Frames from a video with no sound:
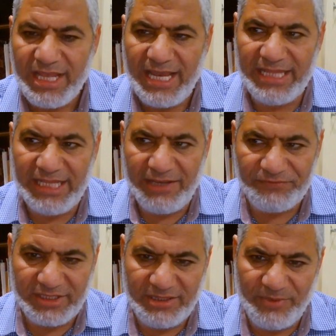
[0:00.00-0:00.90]
And
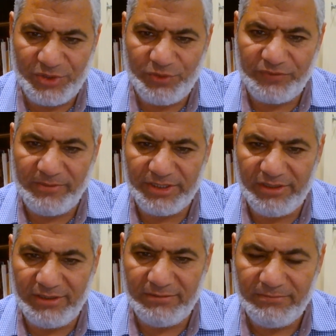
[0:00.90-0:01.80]
after the month of
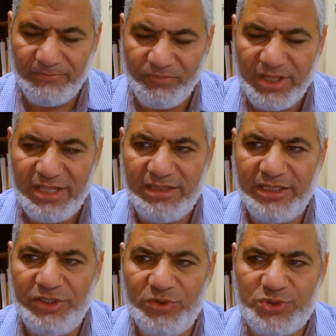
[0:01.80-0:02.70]
Ramadan, they
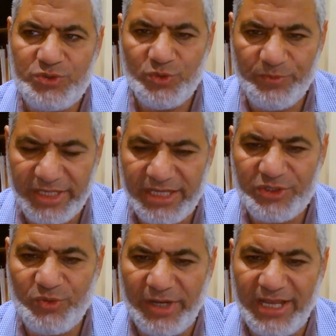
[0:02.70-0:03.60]
used to
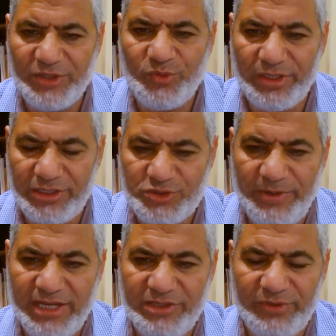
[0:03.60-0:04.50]
make dua to Allah
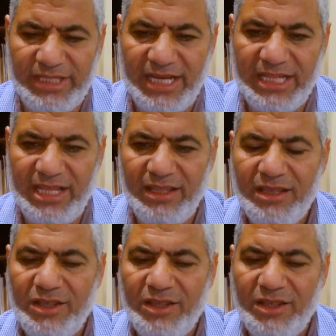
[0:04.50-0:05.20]
subhanahu wa ta'ala